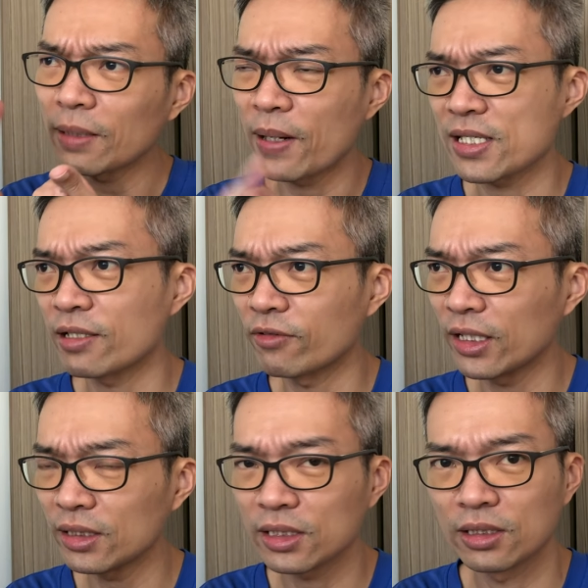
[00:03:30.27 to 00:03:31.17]
passing
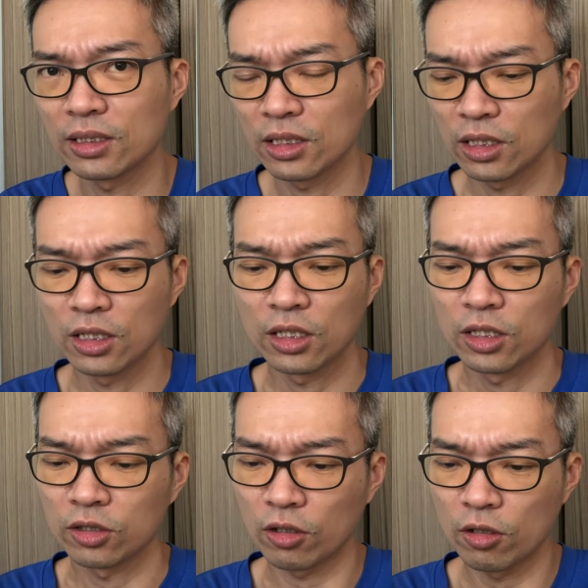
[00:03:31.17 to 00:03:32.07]
rents,
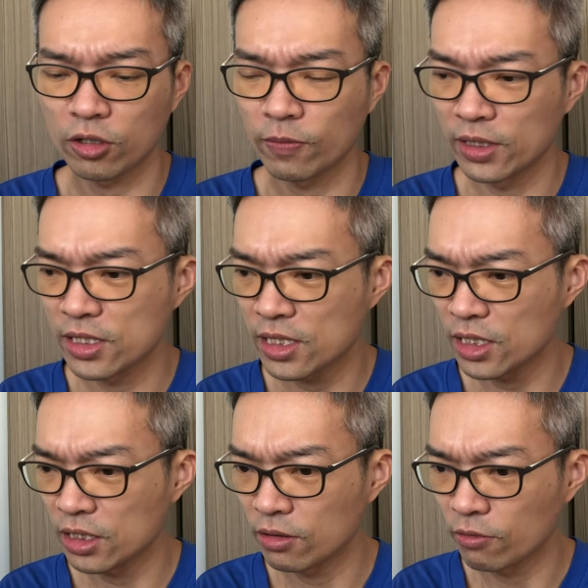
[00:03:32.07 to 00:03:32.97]
the
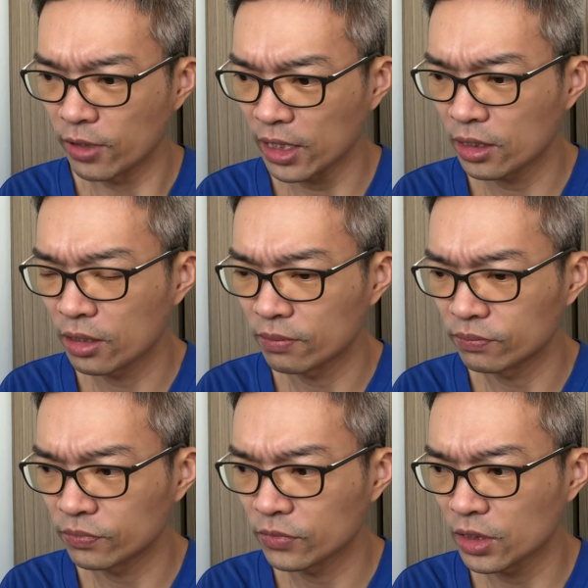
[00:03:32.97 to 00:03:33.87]
occupancy rate?
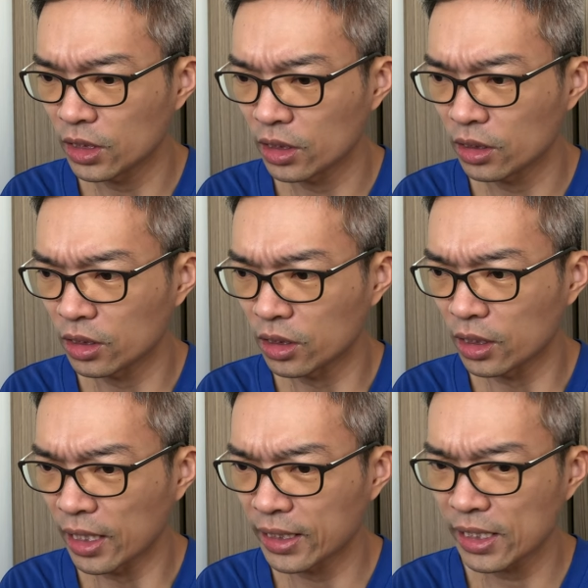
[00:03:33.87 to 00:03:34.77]
Okay,
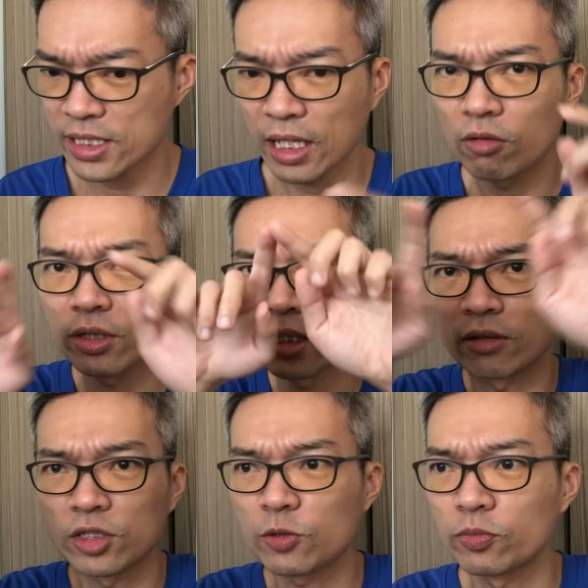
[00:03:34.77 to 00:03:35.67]
I guess down here,
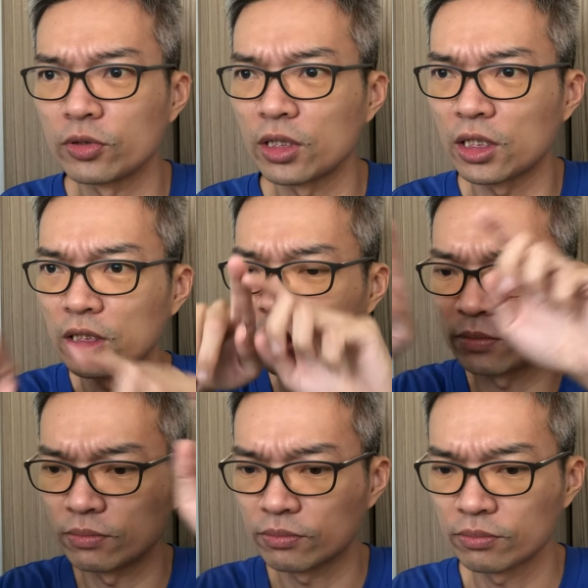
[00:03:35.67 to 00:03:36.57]
I'll just put a
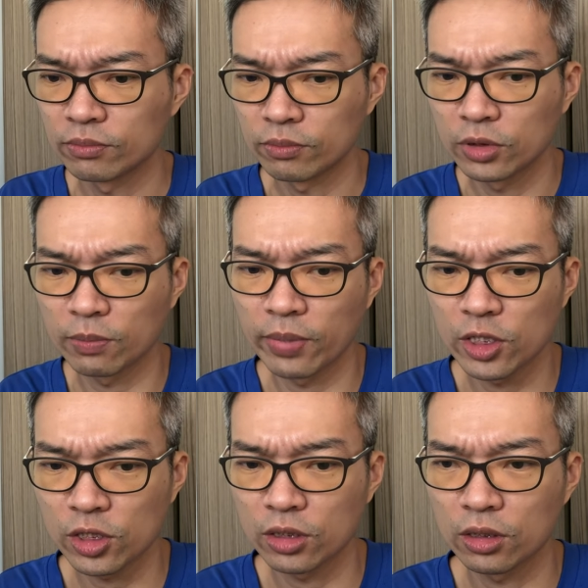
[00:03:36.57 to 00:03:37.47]

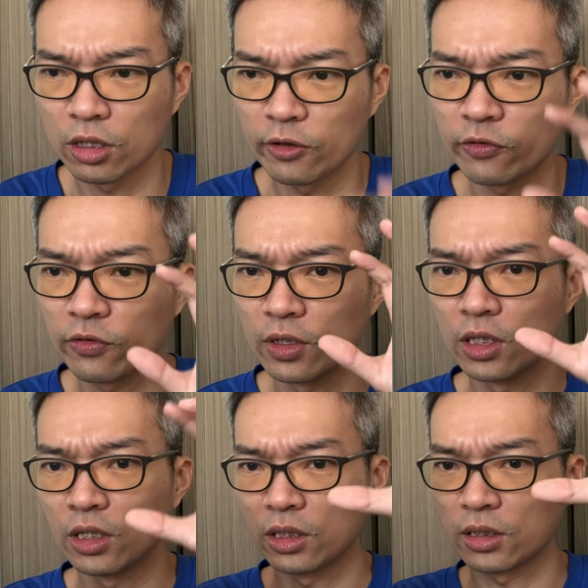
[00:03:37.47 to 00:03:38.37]
picture of
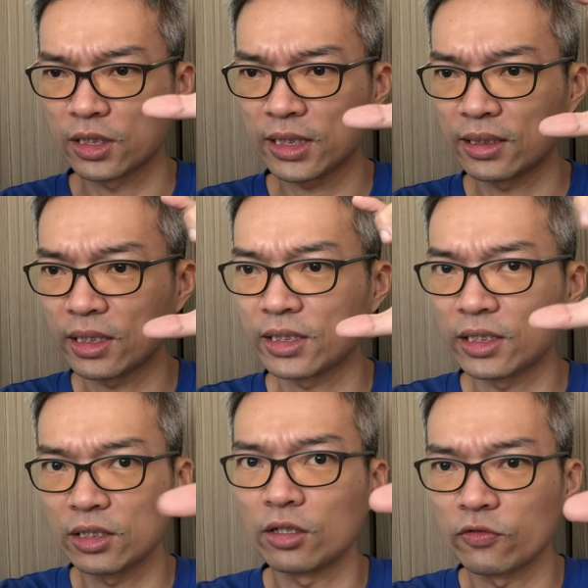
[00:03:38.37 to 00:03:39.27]
the Suntec City